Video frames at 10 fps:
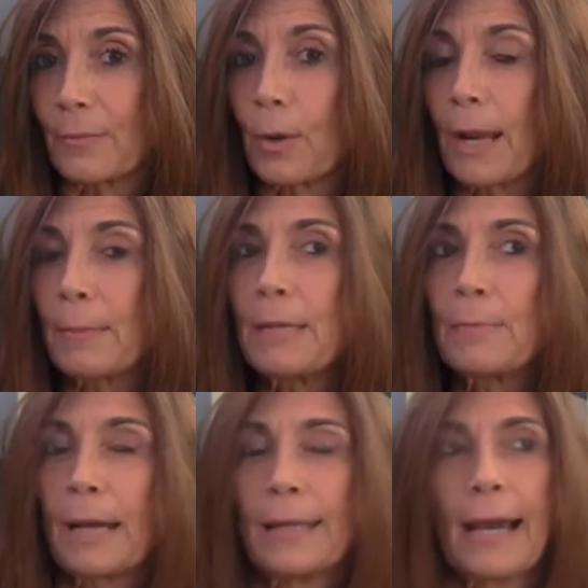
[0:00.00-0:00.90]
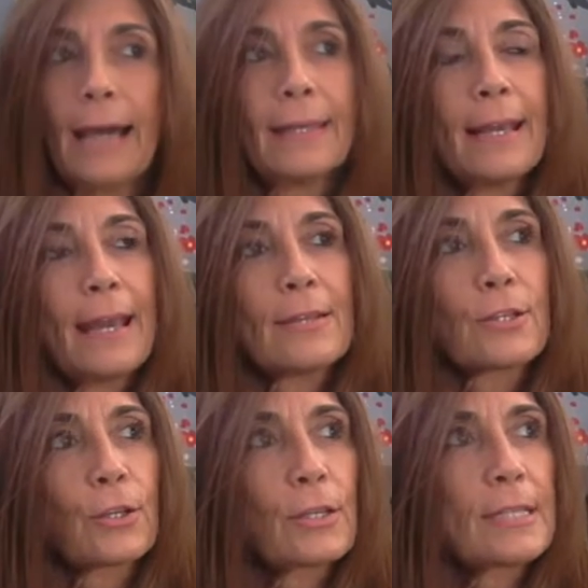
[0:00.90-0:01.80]
And what I mean by that
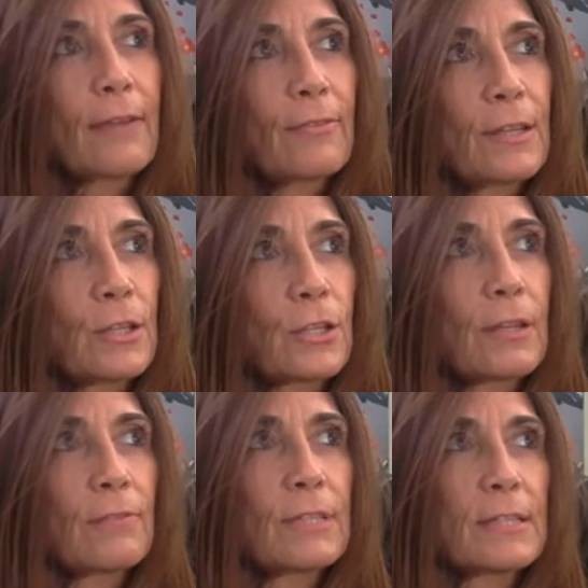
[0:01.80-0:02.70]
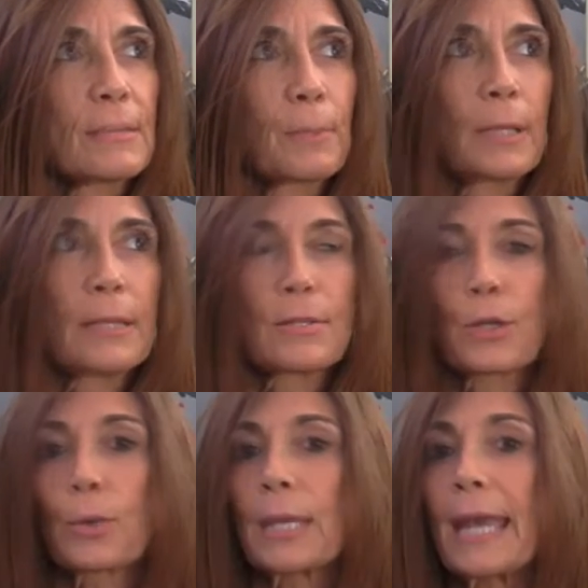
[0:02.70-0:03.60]
is a good definition of discipline
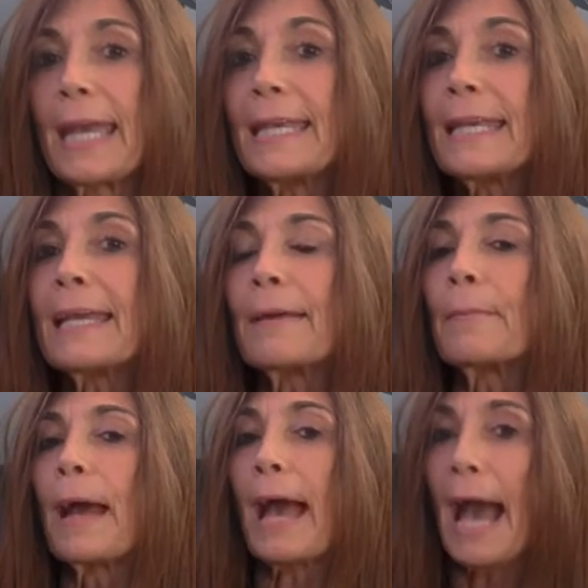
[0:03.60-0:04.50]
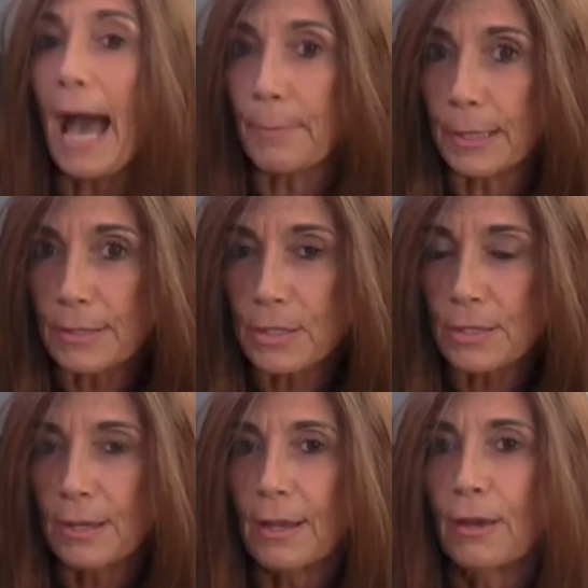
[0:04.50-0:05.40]
is creating
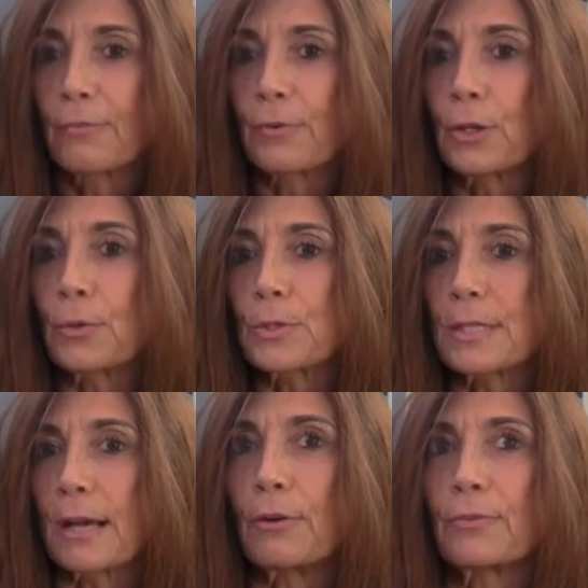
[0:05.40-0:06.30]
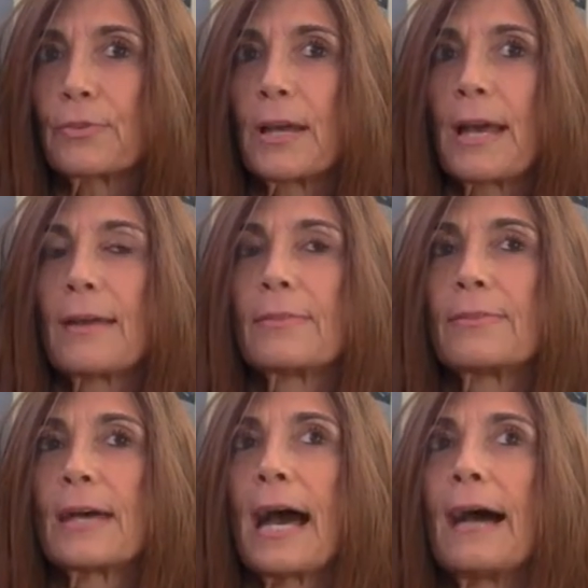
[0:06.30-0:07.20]
habits for yourself
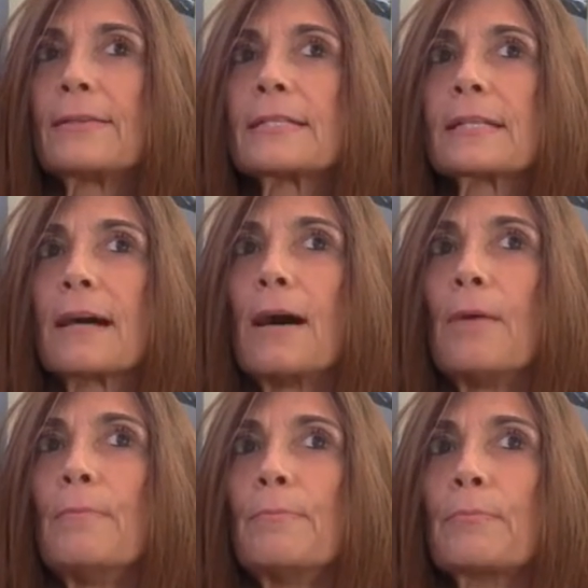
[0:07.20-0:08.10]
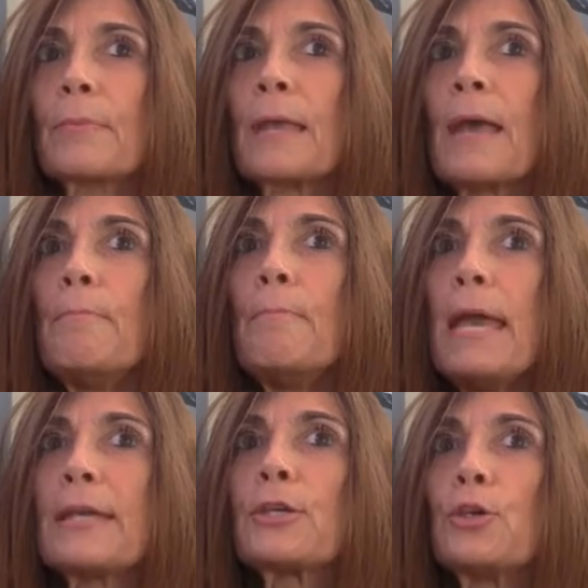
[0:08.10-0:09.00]
that um,
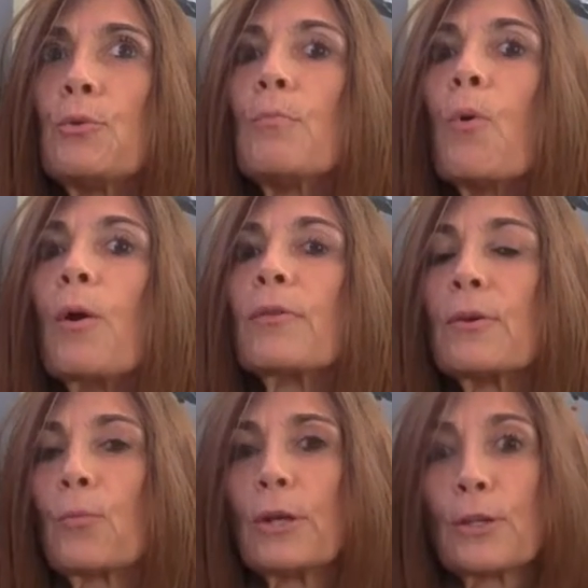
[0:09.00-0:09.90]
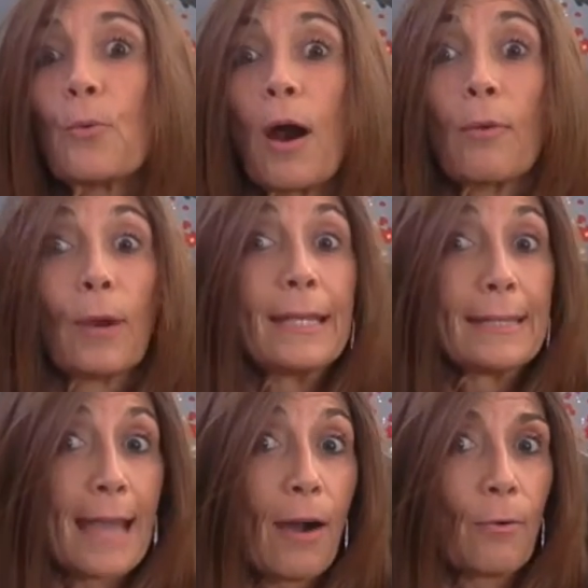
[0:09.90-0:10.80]
make you more than what you are right
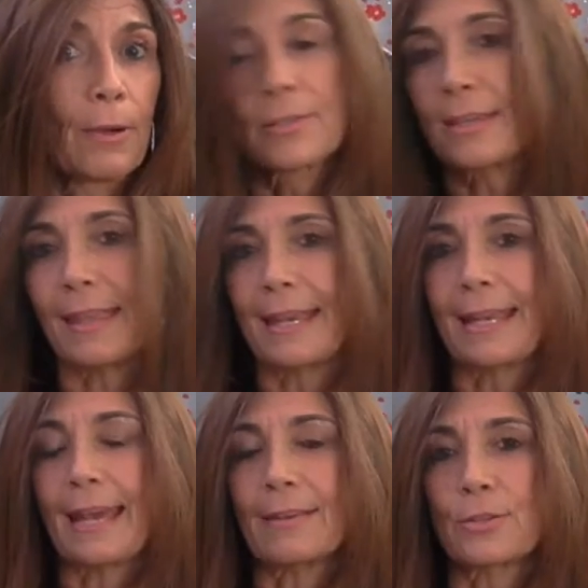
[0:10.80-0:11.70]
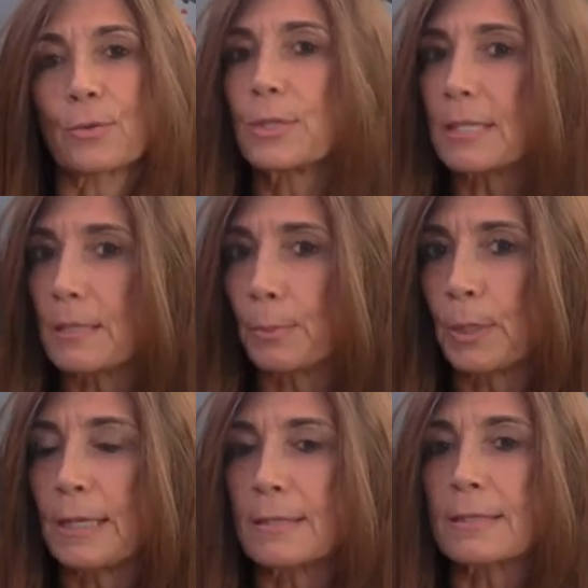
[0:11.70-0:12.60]
now. I'll say that again. So,
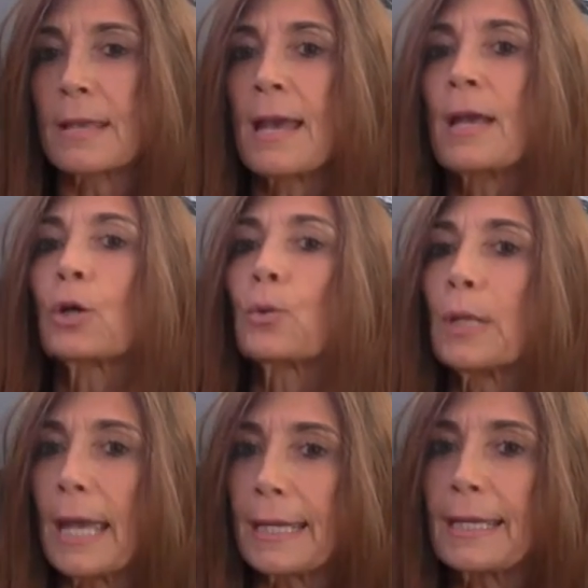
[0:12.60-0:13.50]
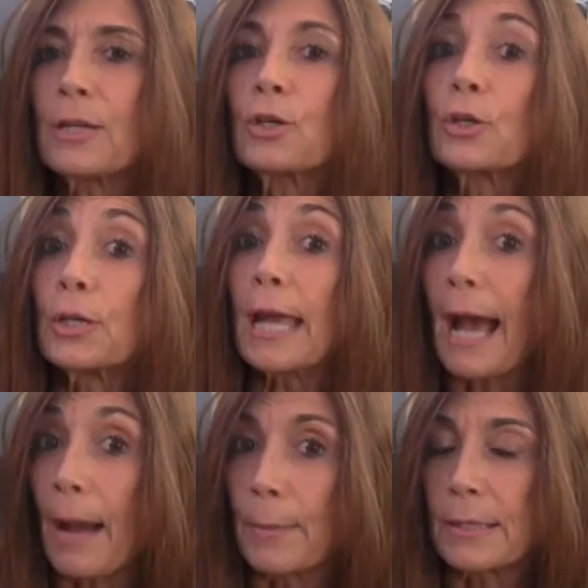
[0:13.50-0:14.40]
discipline is creating good
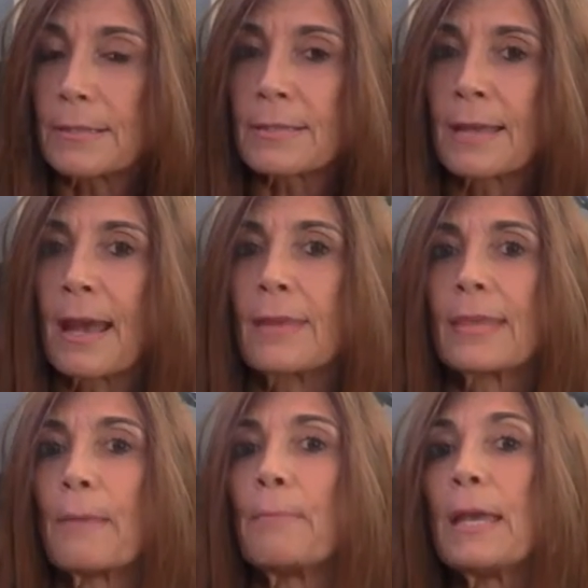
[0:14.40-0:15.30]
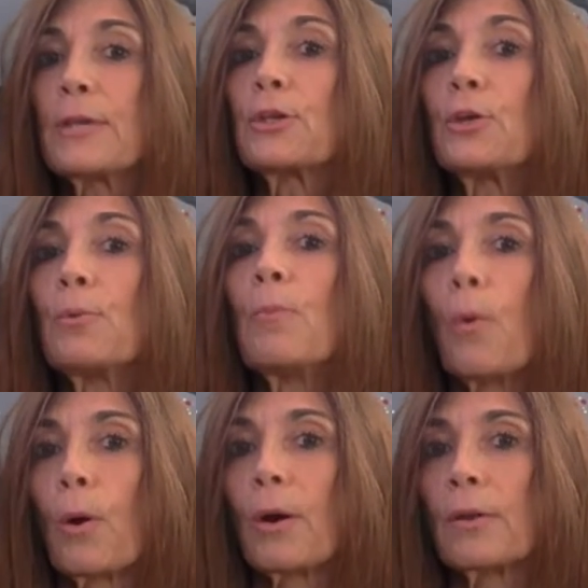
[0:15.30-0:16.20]
habits that make you
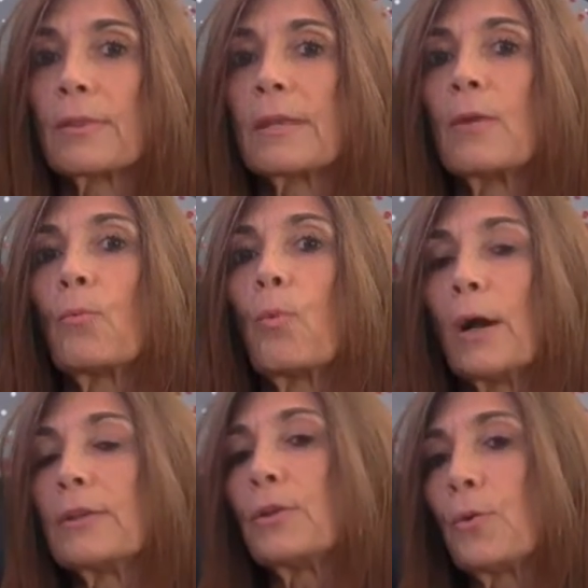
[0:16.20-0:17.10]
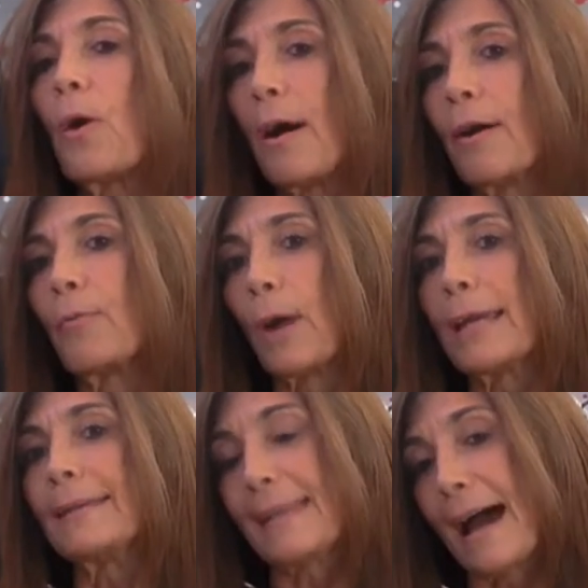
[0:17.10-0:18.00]
more than what you are
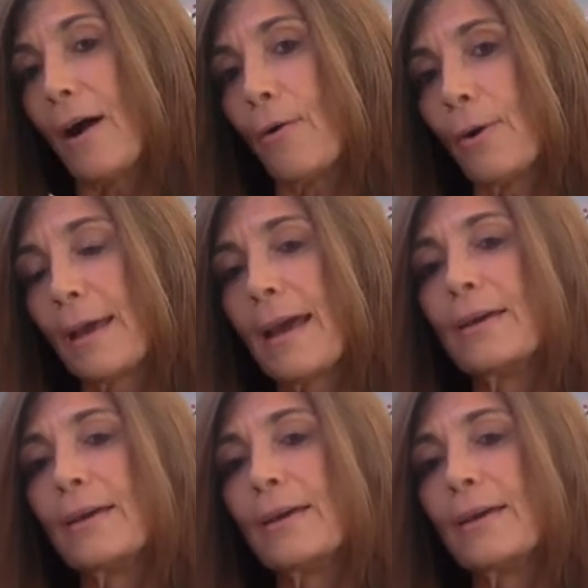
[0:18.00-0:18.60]
right now.